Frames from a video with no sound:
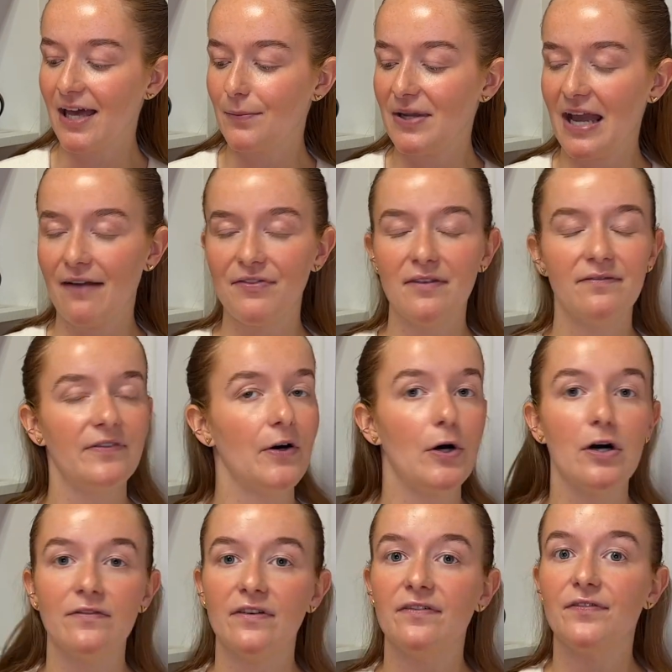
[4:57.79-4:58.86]
We have them for
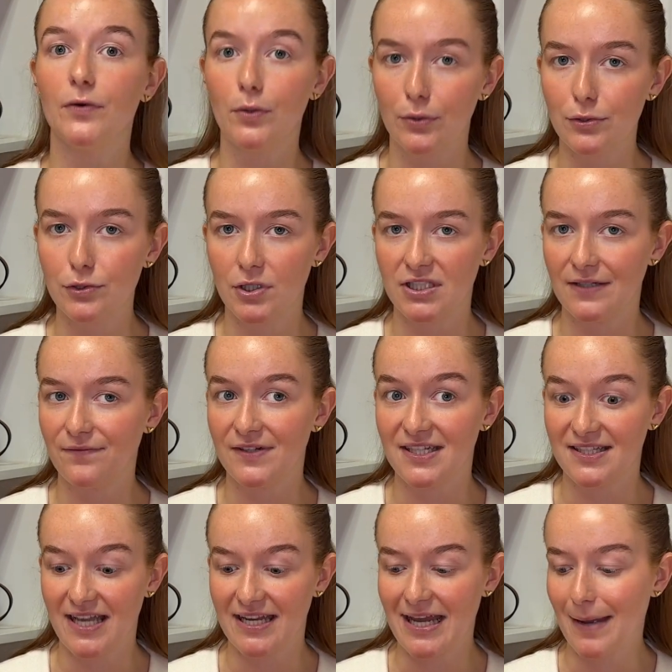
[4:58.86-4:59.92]
over 400 different
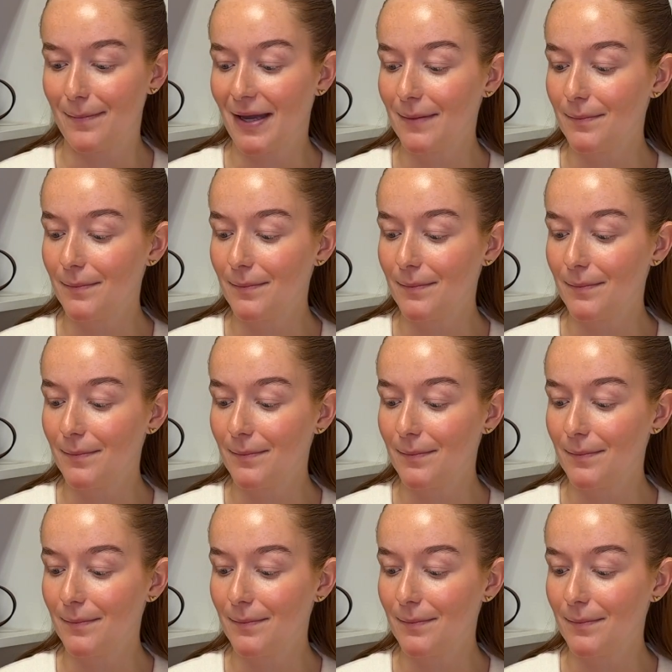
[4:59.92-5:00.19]
designer handbag